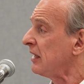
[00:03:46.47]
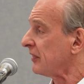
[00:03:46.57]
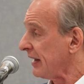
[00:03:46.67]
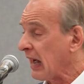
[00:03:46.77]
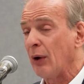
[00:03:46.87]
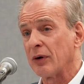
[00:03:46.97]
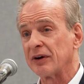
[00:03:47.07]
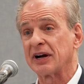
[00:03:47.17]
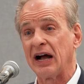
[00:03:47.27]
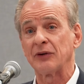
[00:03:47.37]
than
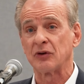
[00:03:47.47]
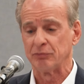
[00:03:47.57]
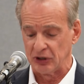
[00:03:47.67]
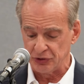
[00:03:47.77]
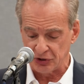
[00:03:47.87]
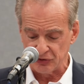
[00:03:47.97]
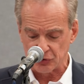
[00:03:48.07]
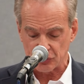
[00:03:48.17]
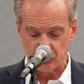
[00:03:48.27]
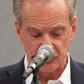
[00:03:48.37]
our
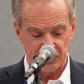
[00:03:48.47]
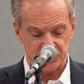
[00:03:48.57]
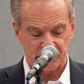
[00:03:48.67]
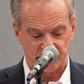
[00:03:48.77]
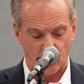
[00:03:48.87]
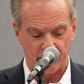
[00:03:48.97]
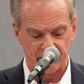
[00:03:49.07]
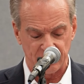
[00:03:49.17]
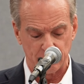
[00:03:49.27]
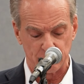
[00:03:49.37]
contributions to this
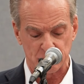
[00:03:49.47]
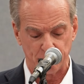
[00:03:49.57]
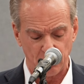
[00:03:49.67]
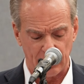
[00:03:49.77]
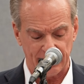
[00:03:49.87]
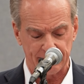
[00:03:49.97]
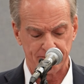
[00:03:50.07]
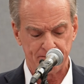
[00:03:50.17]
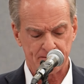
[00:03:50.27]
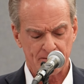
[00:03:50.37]
Four Views book.
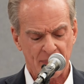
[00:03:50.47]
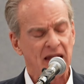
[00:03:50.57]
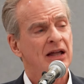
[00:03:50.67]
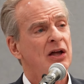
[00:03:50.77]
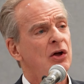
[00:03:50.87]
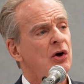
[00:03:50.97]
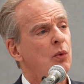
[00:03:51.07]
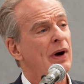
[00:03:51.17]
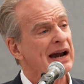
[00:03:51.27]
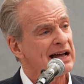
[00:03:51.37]

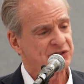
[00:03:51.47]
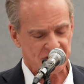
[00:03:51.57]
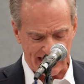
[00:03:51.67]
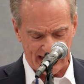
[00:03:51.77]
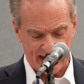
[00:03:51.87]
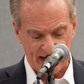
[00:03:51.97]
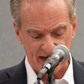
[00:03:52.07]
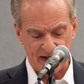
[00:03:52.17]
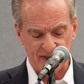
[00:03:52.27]
When I say